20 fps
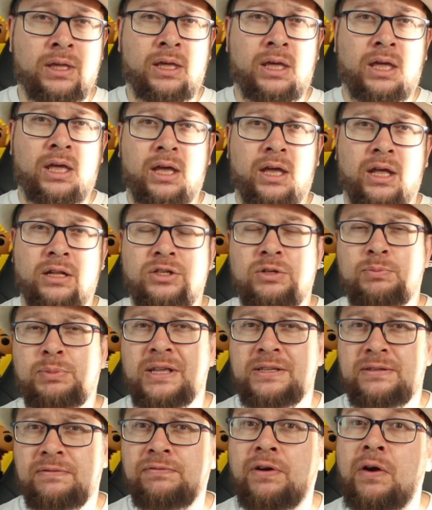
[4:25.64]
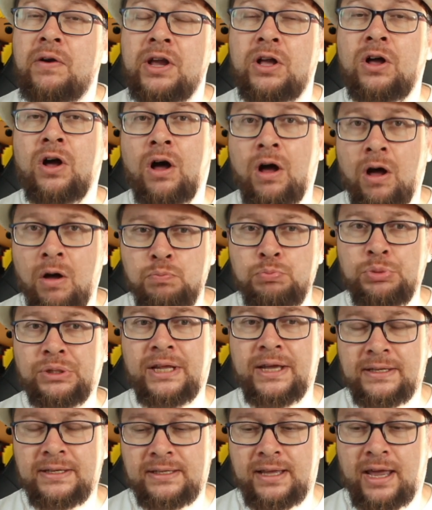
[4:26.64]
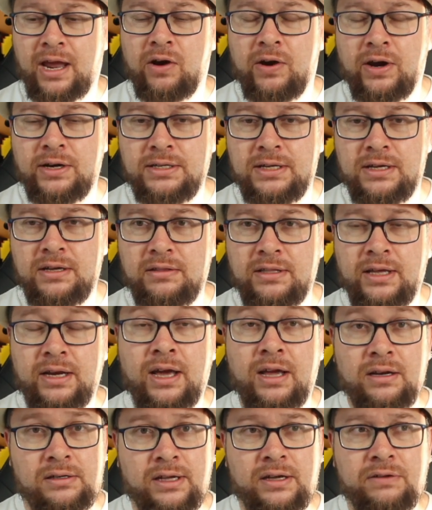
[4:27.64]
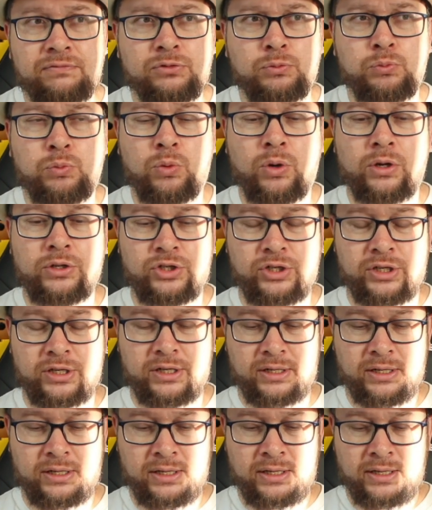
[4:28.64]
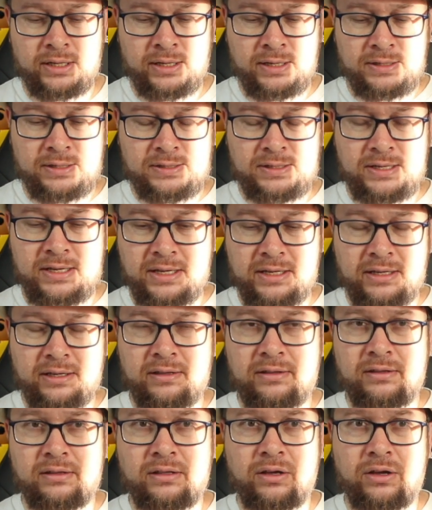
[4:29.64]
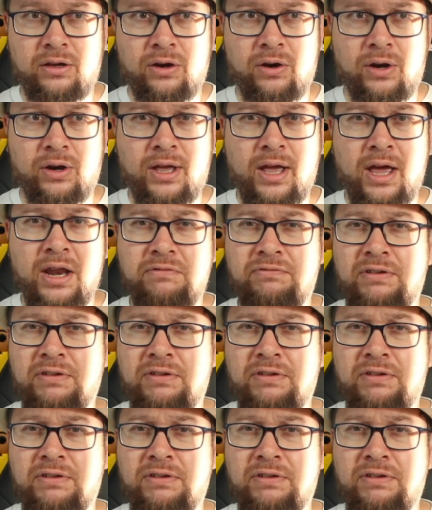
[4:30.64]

and she plays a very complex character that I loved watching, seeing her kind of